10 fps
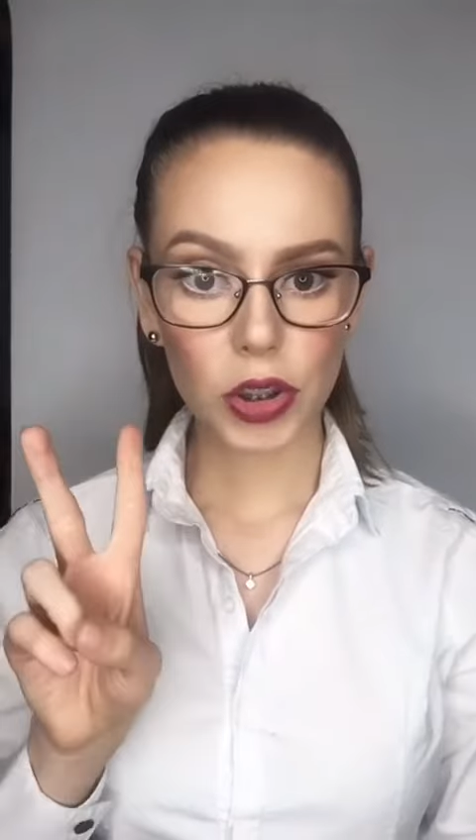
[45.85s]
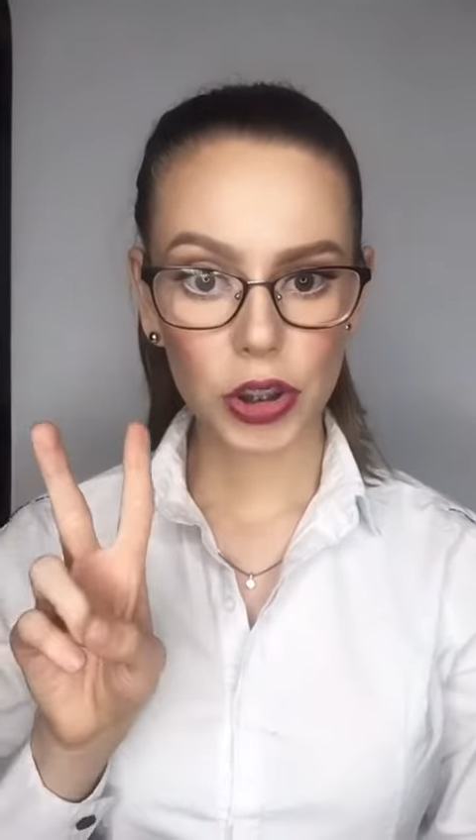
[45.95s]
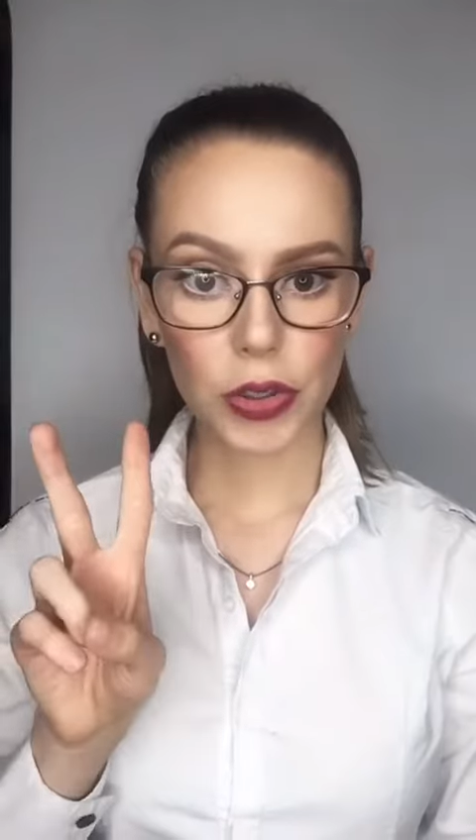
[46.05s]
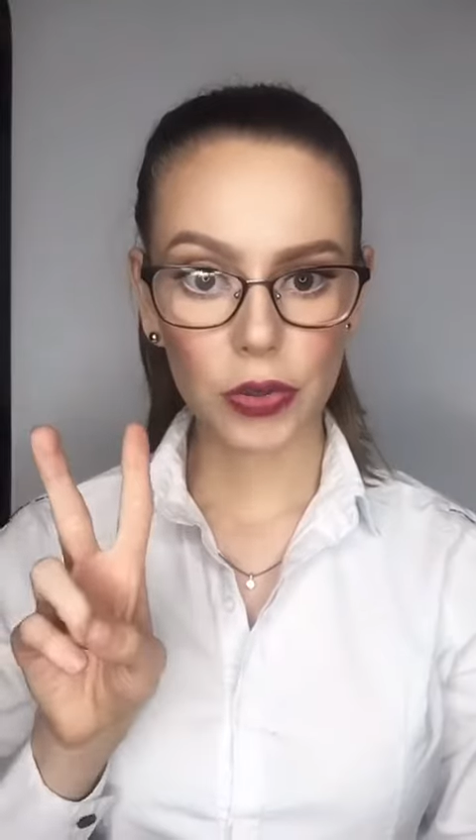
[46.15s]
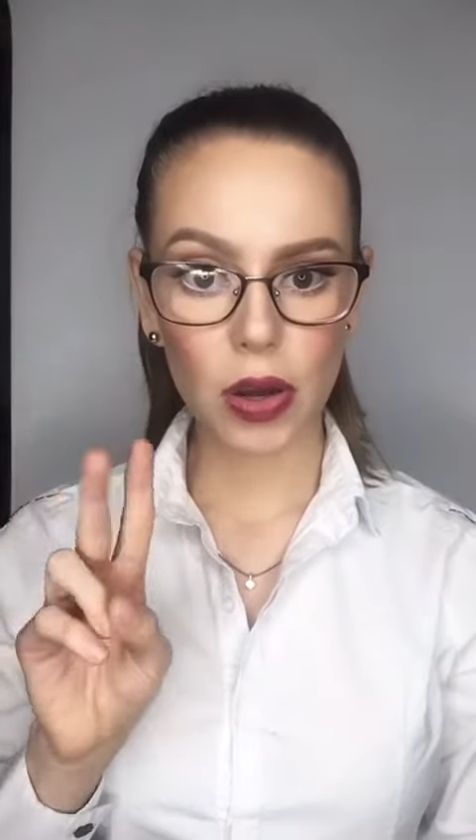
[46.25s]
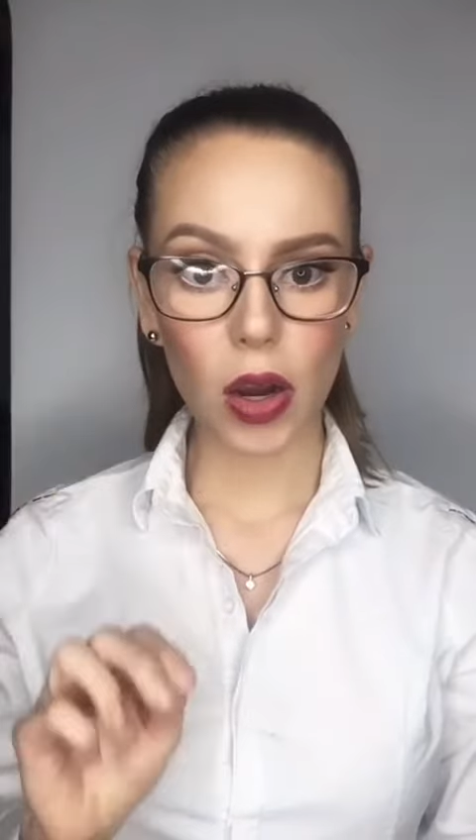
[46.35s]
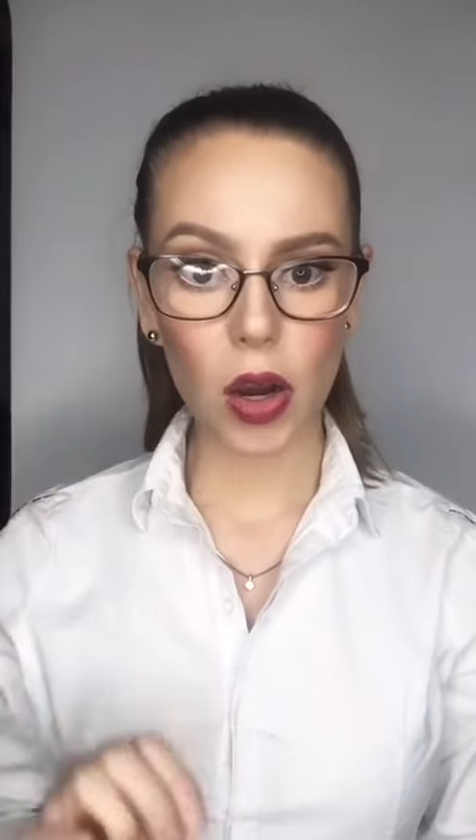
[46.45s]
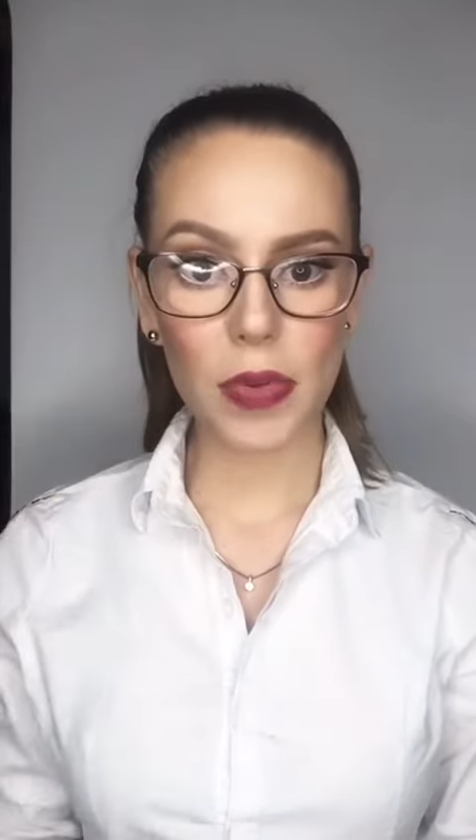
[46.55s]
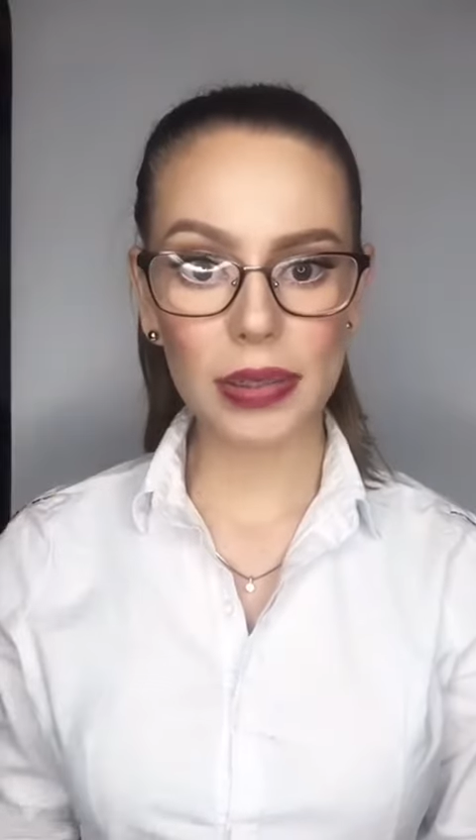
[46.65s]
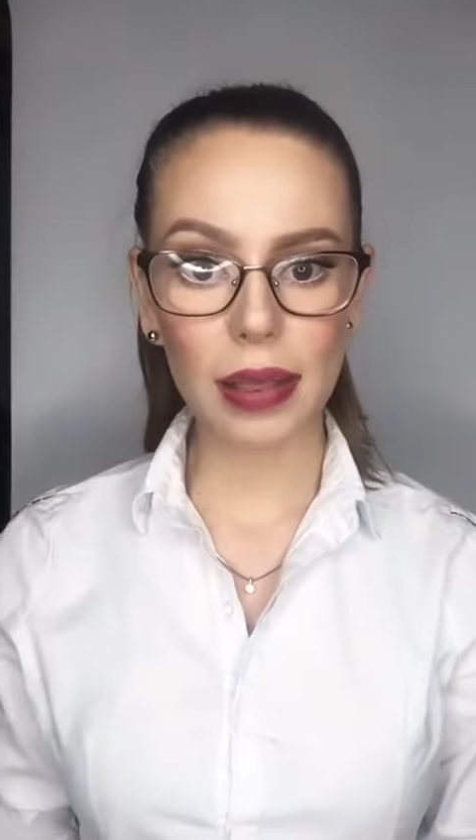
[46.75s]
2.
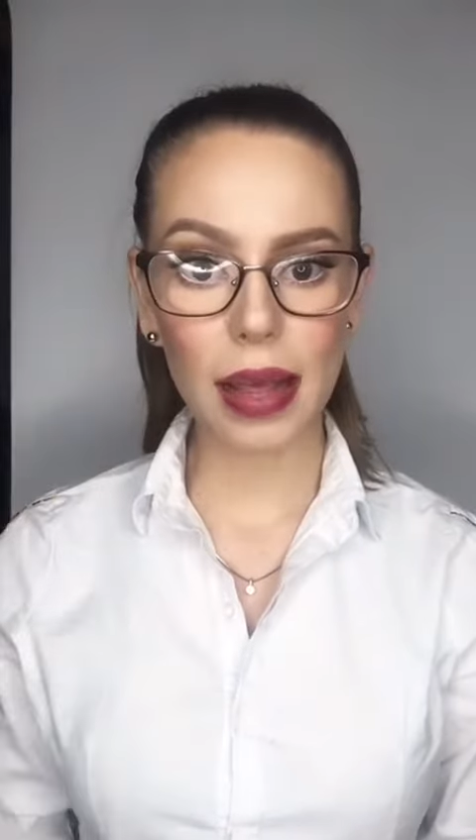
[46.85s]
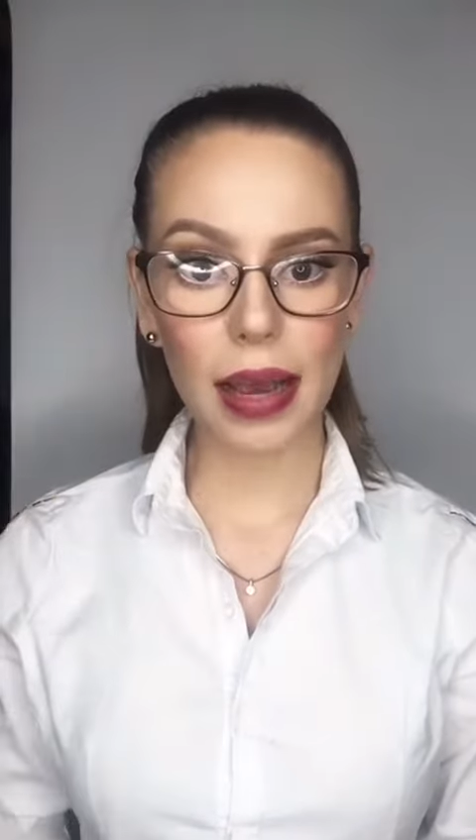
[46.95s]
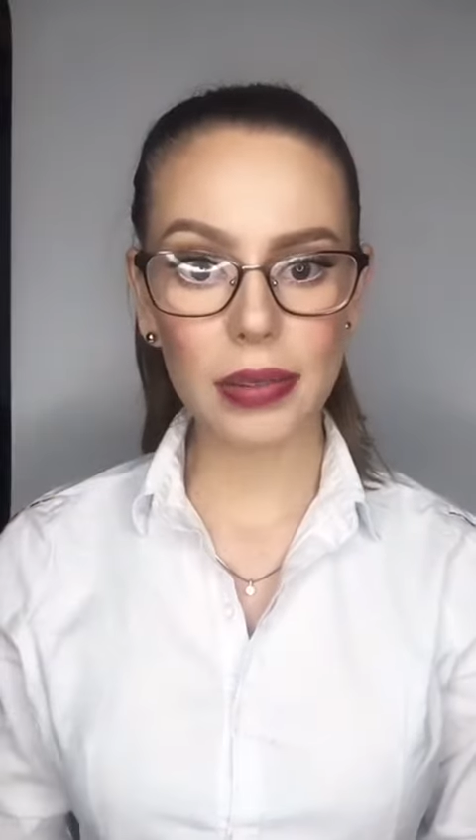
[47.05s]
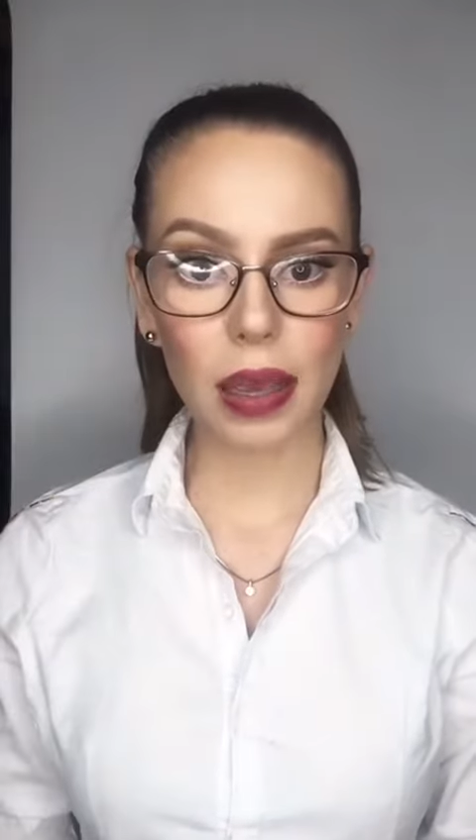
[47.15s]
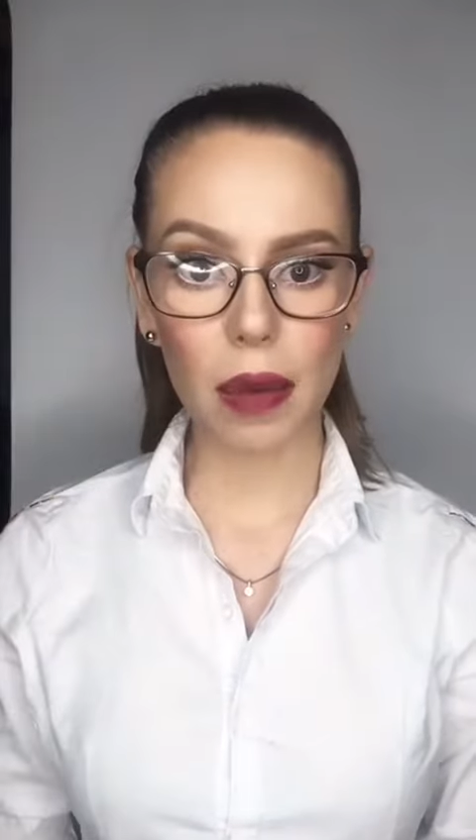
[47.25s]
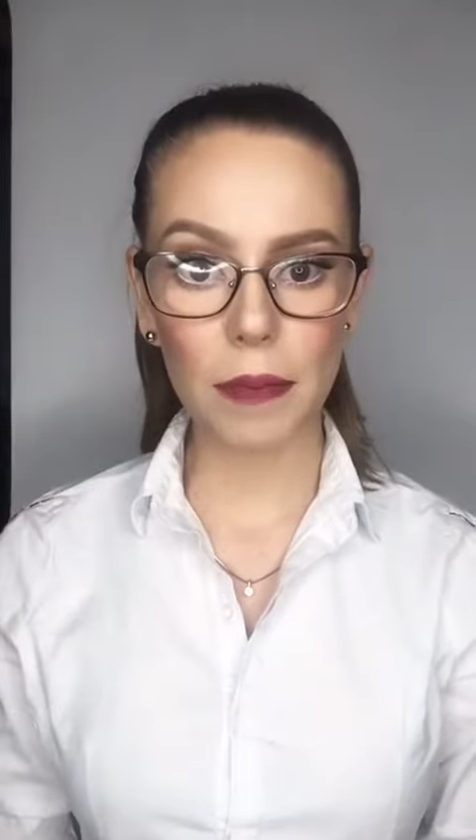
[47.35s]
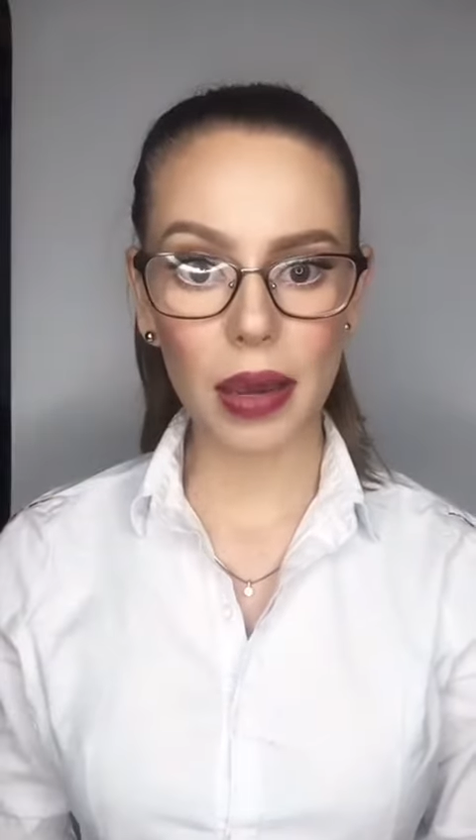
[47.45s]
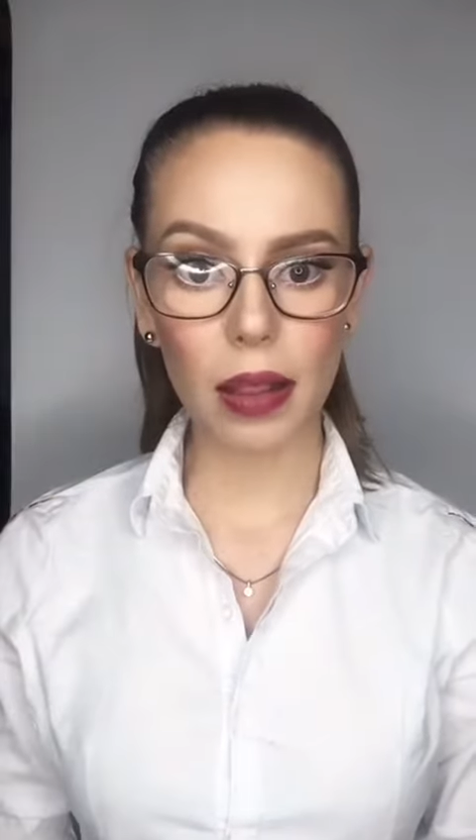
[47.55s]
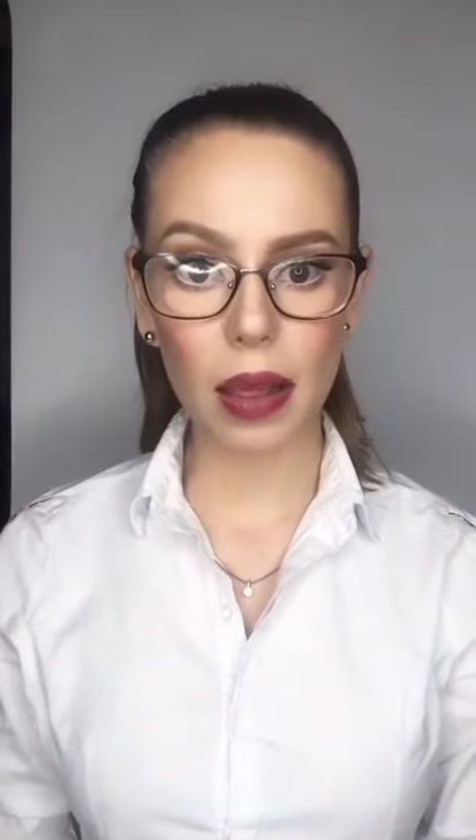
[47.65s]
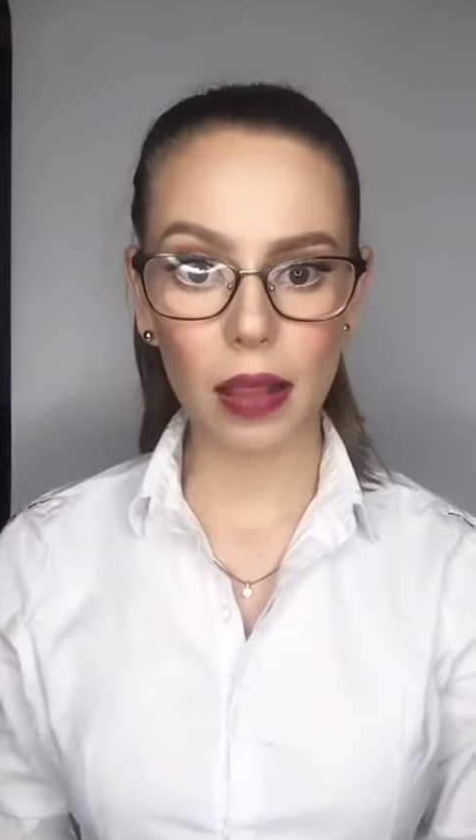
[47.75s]
Commercialize
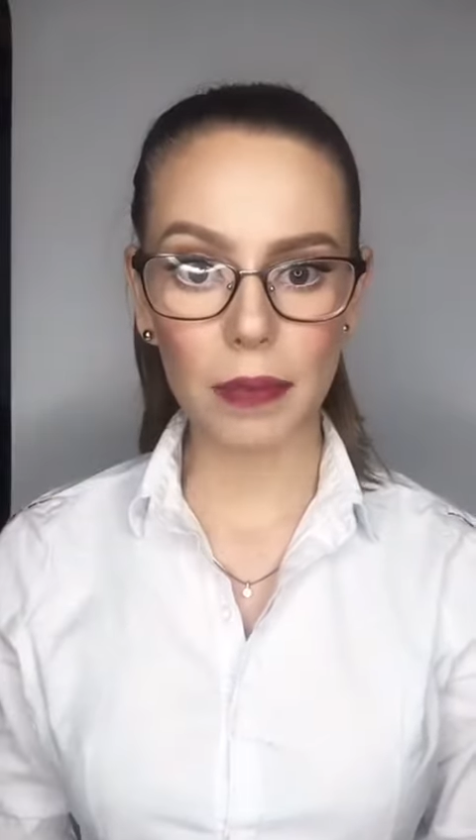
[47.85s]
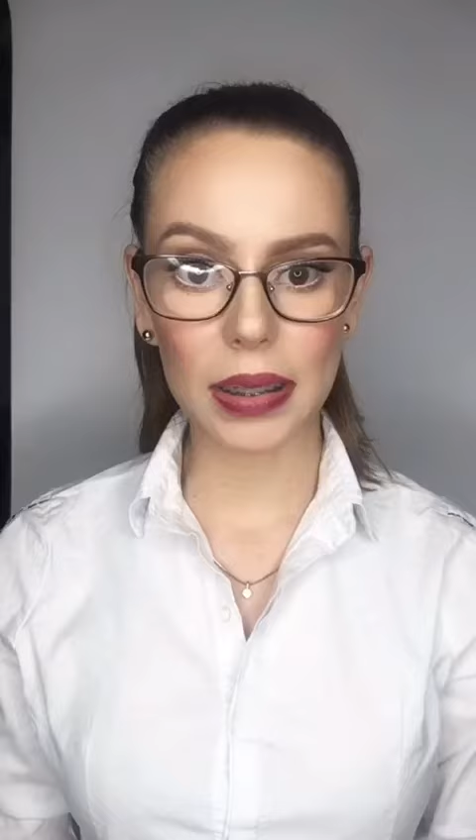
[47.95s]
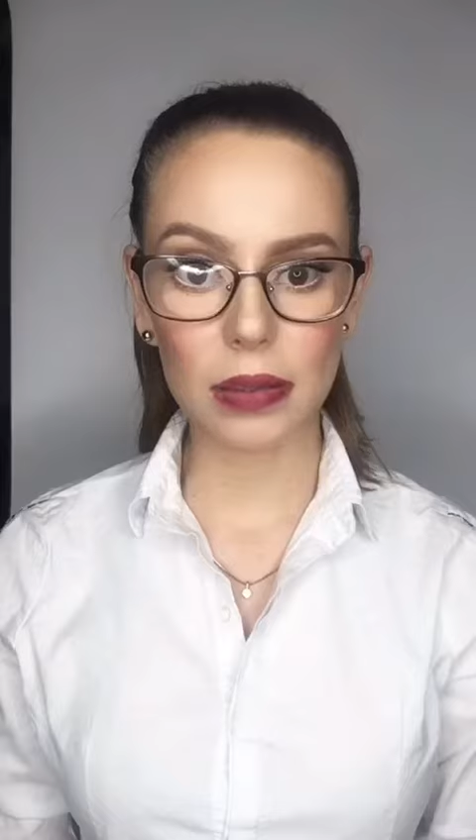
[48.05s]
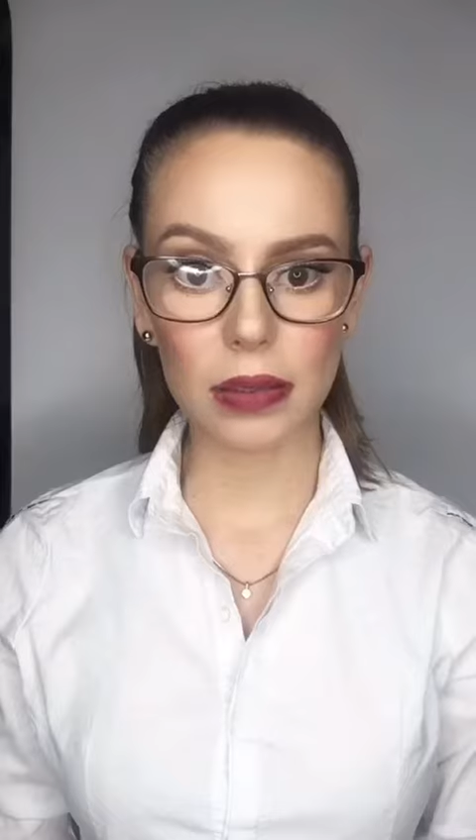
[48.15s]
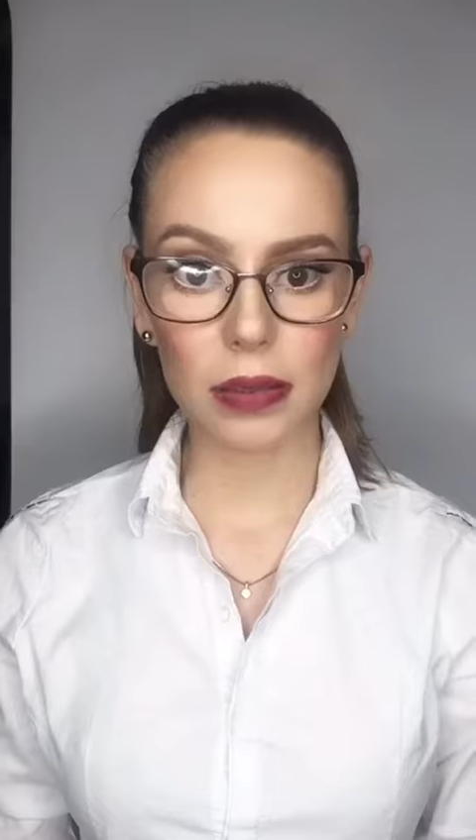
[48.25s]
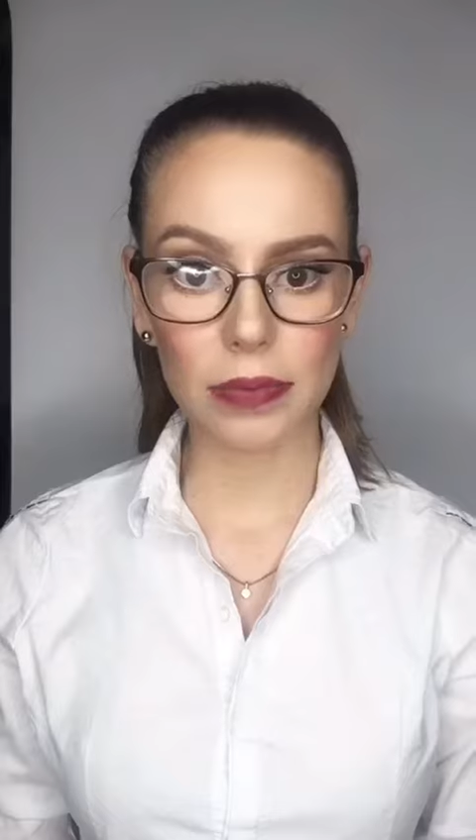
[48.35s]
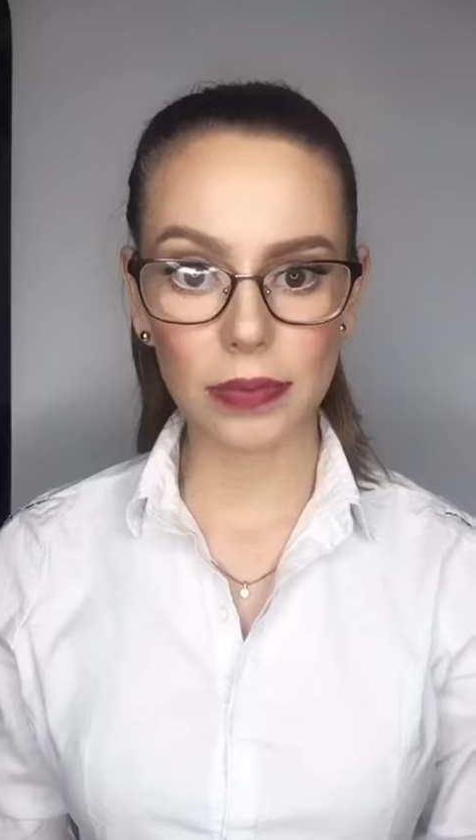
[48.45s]
chemical elements.